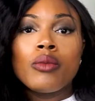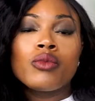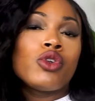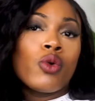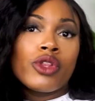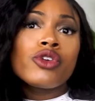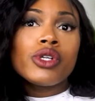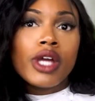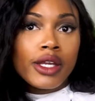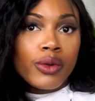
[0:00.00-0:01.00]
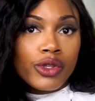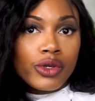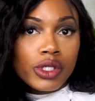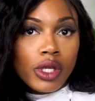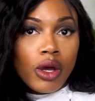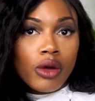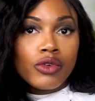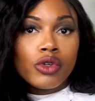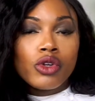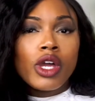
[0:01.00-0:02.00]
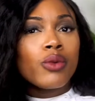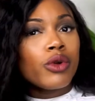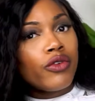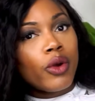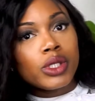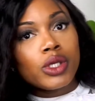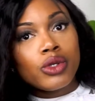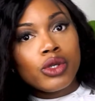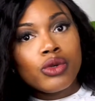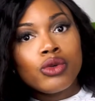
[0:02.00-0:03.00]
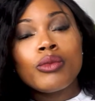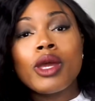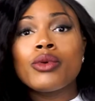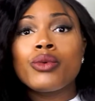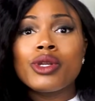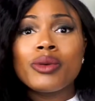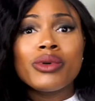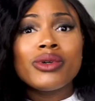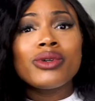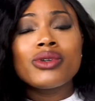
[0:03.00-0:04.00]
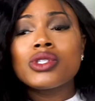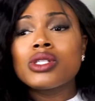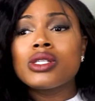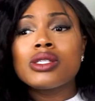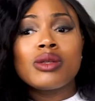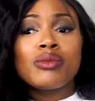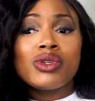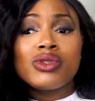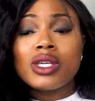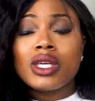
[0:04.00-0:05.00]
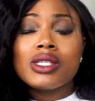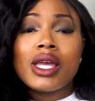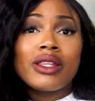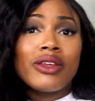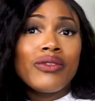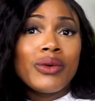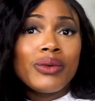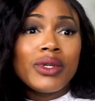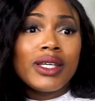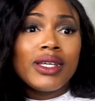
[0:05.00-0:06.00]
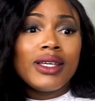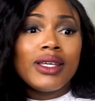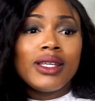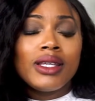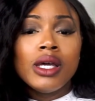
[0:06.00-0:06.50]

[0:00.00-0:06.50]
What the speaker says: you know, whether you're dining with yourself, you know, you kind of want to focus on you, maybe read a book or just listen to music and take the food in.